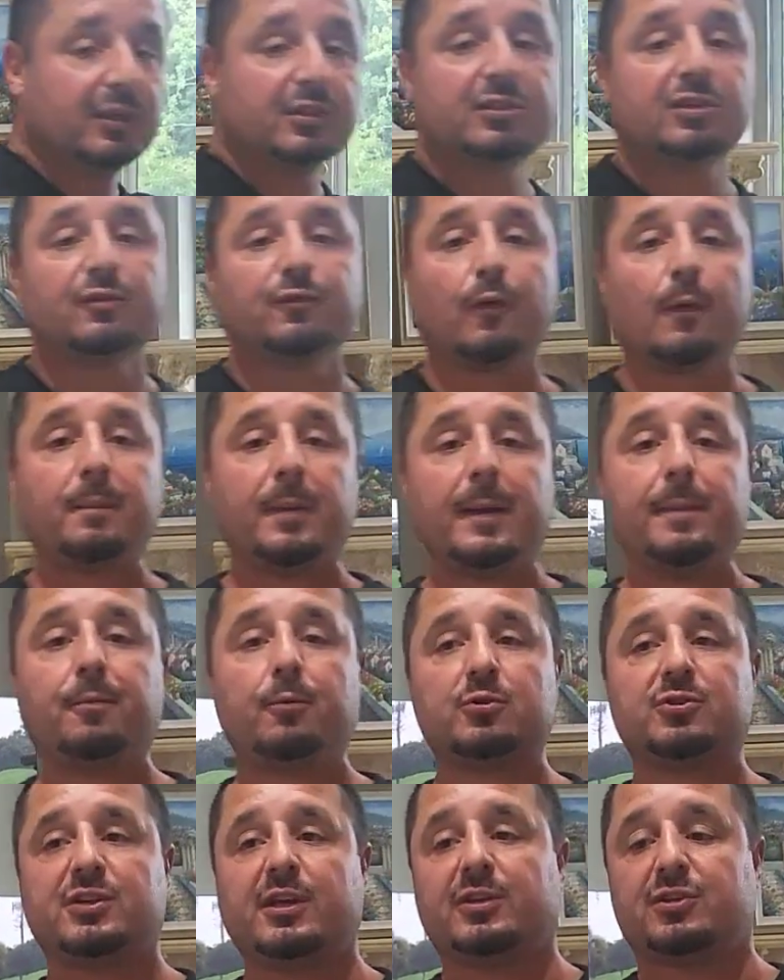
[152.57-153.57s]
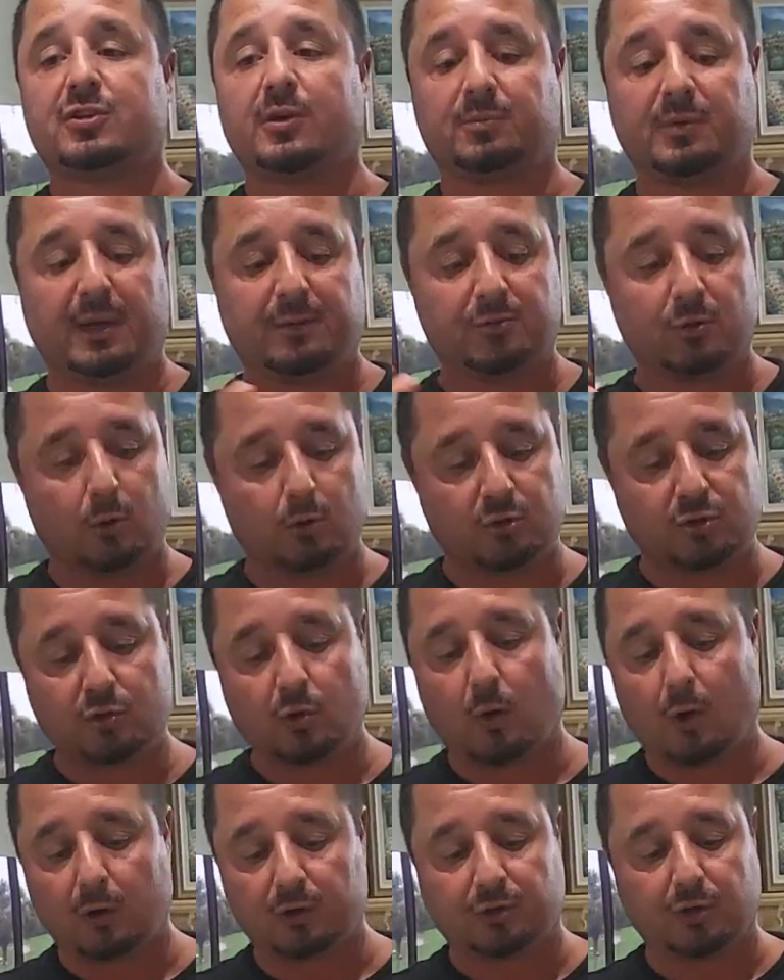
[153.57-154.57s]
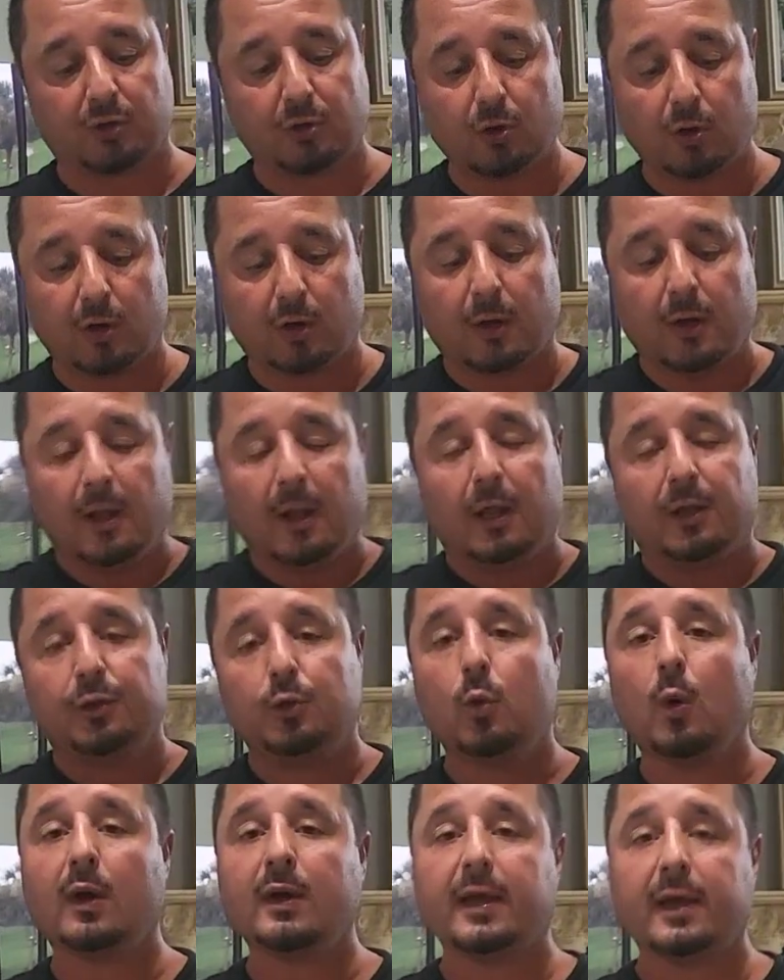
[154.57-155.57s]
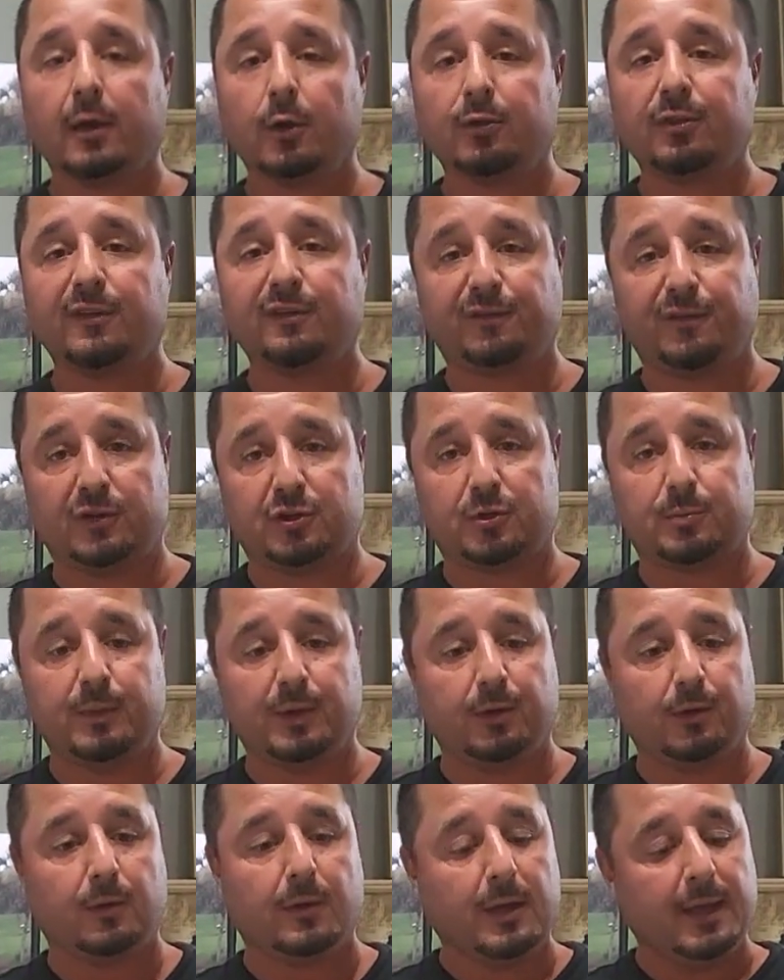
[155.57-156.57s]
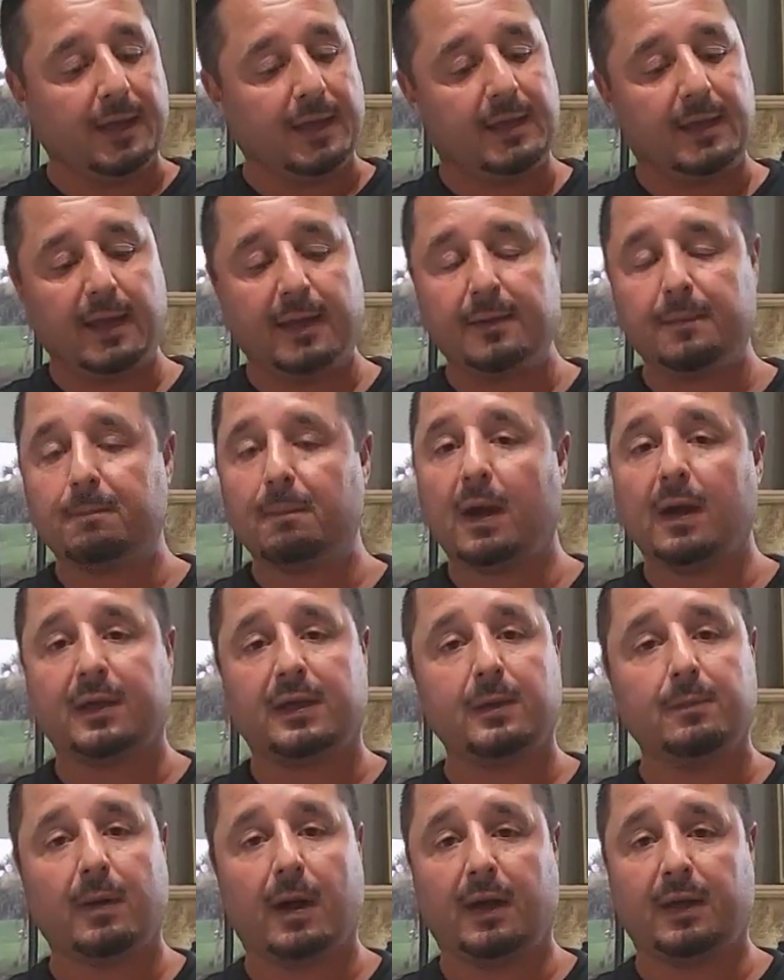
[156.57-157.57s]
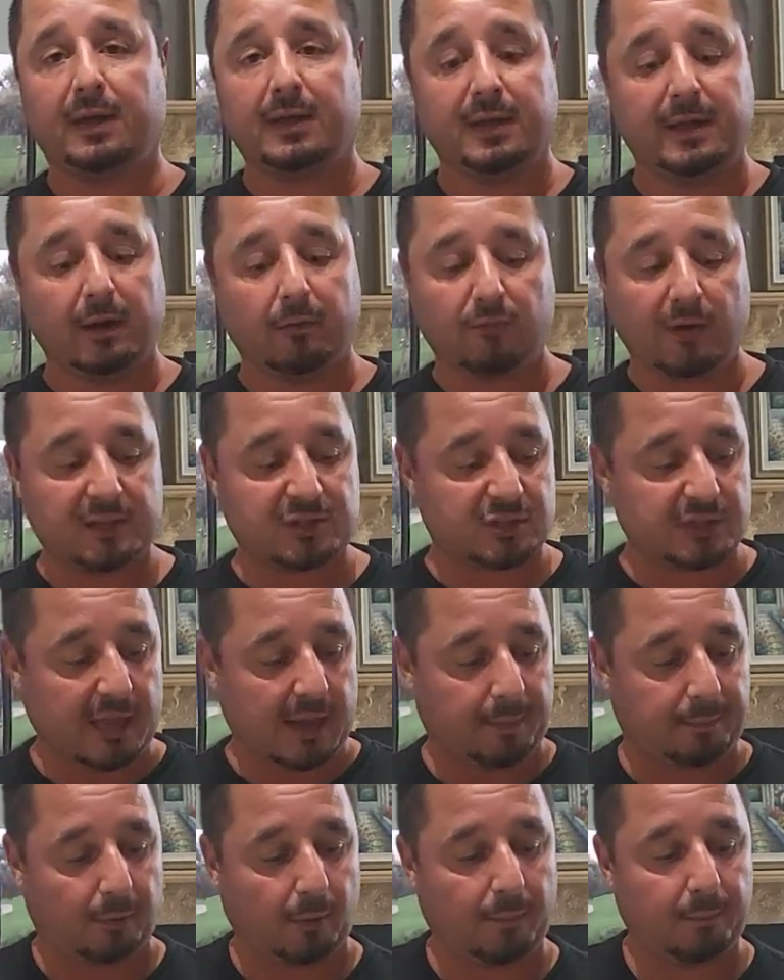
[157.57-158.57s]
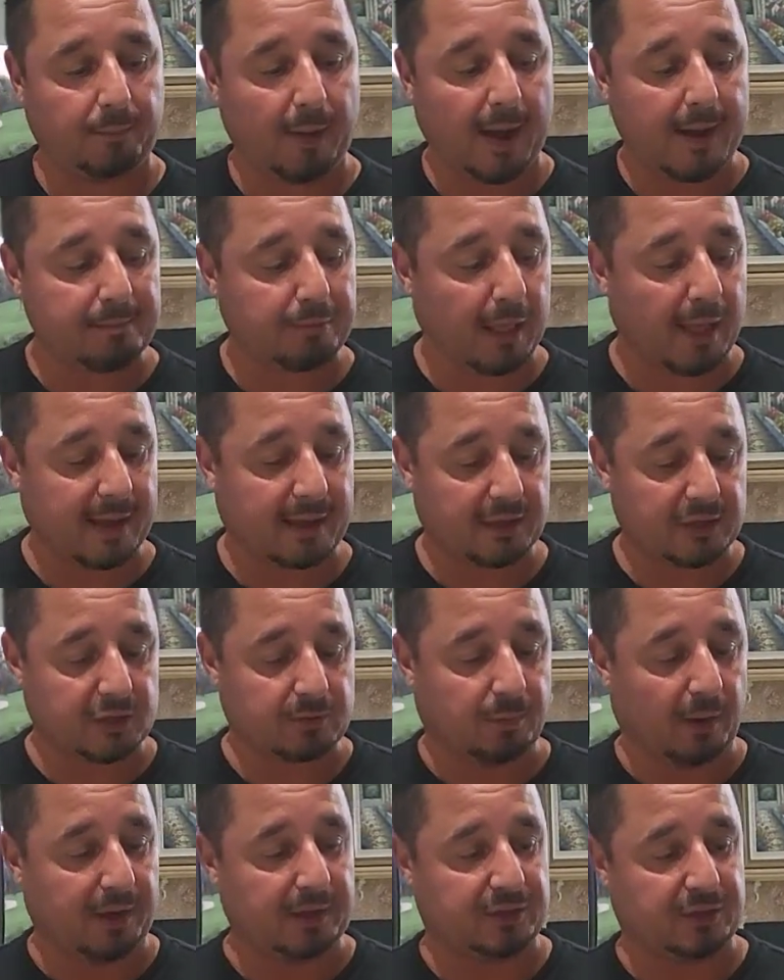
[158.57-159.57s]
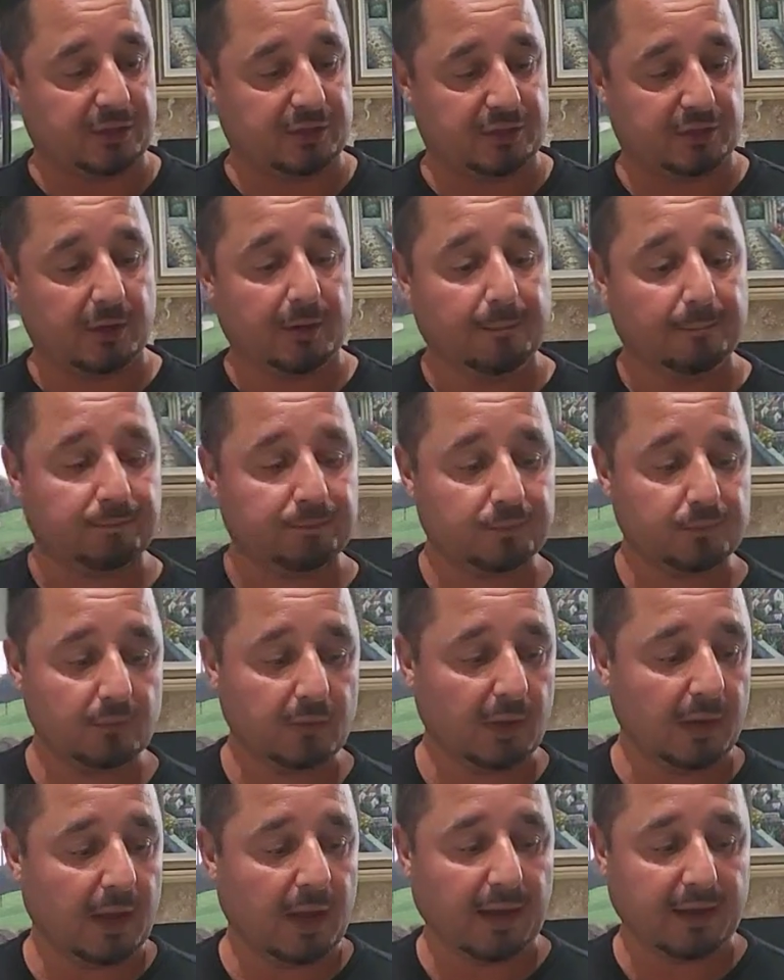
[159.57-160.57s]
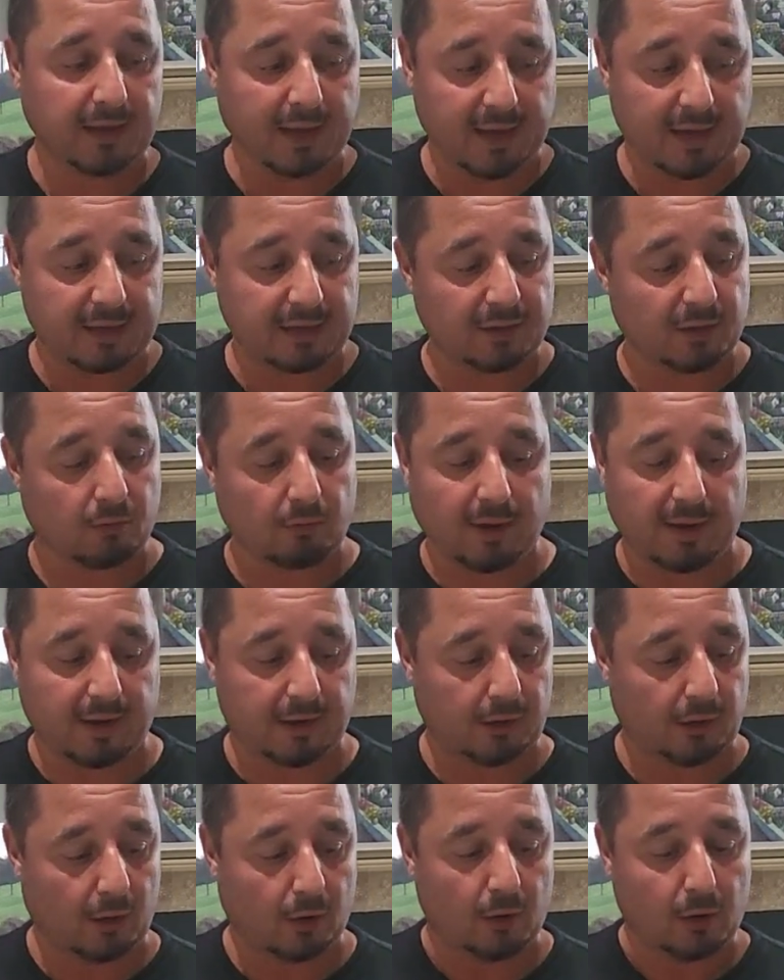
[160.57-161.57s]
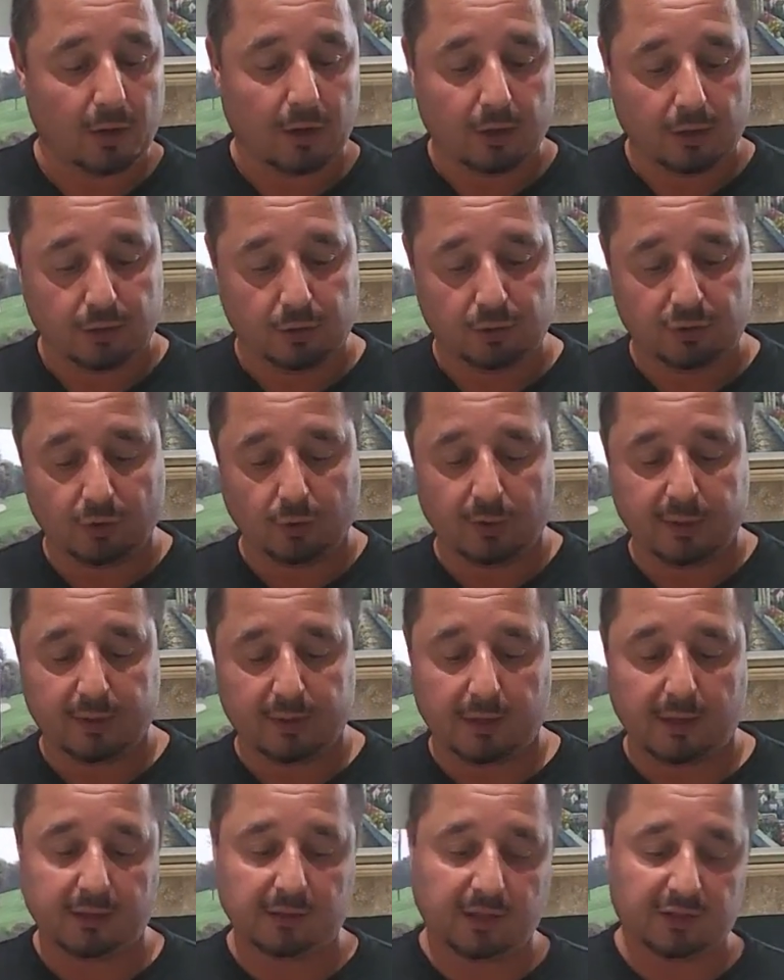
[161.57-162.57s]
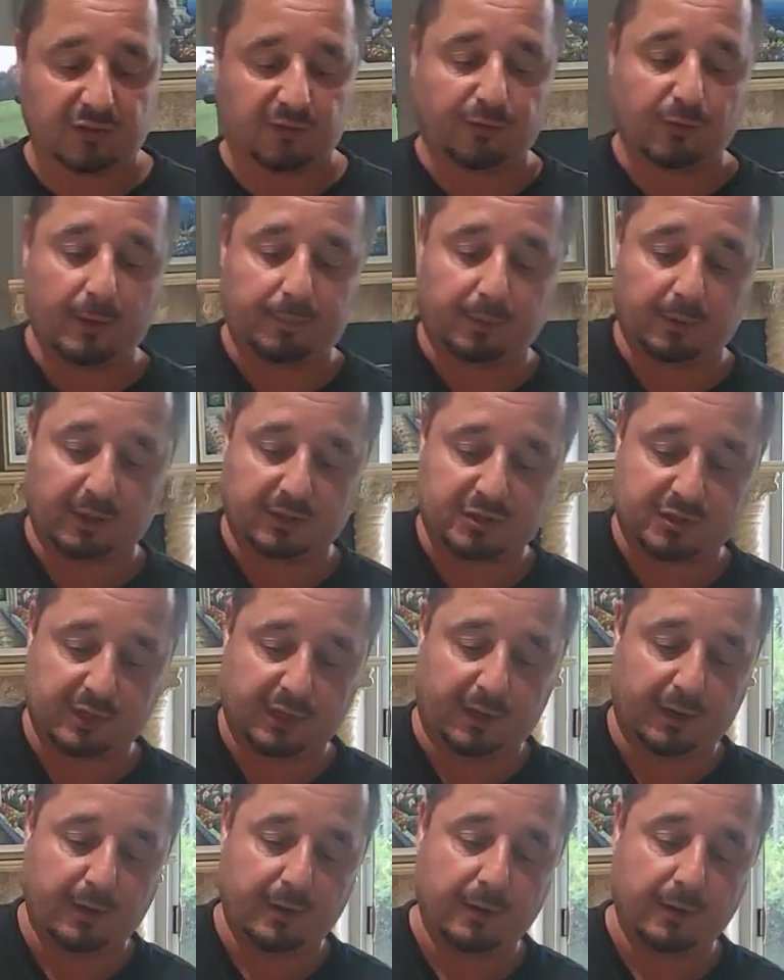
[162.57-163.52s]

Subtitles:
this is for people who say sometimes, oh, it's so hard to cook. You want a healthy fish meal? Get mahi-mahi, get red snapper, buy blackened spices. I added the oregano. You do it, and let's flip it. Let's see.